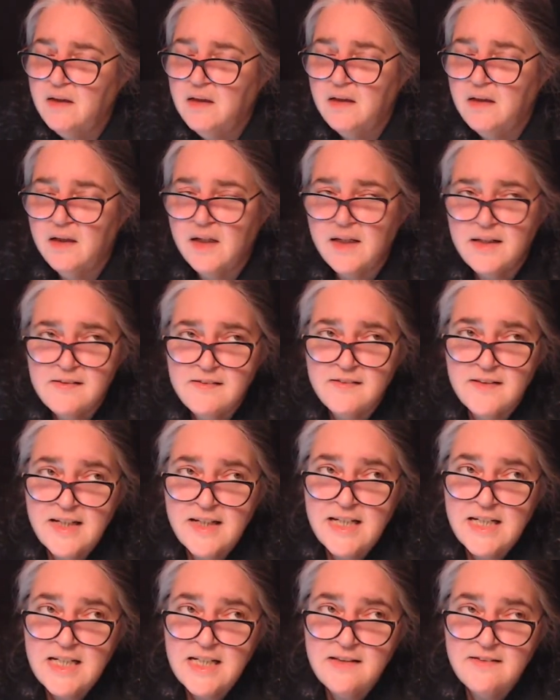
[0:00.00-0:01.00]
Lots of
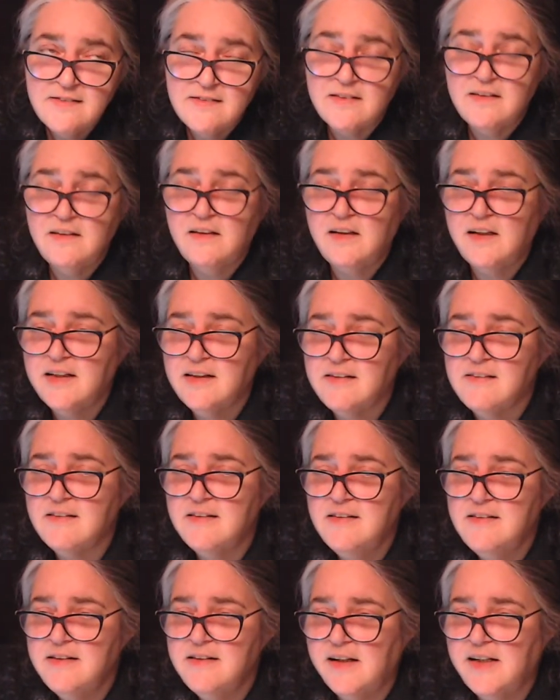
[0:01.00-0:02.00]
geese and lots
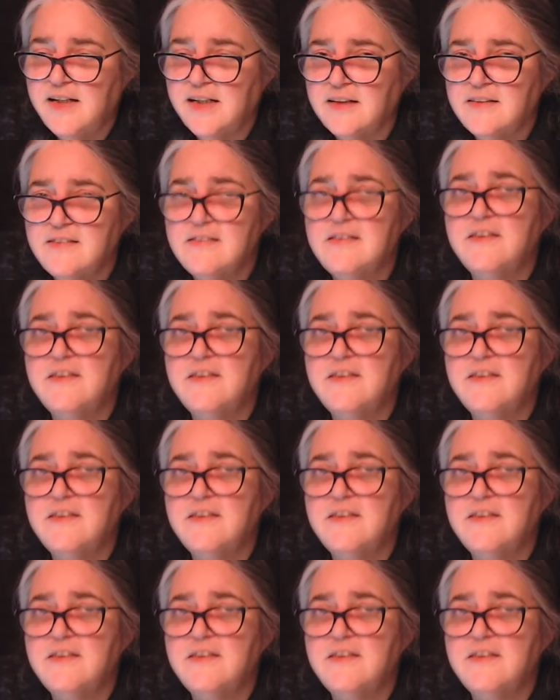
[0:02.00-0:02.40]
of ducks.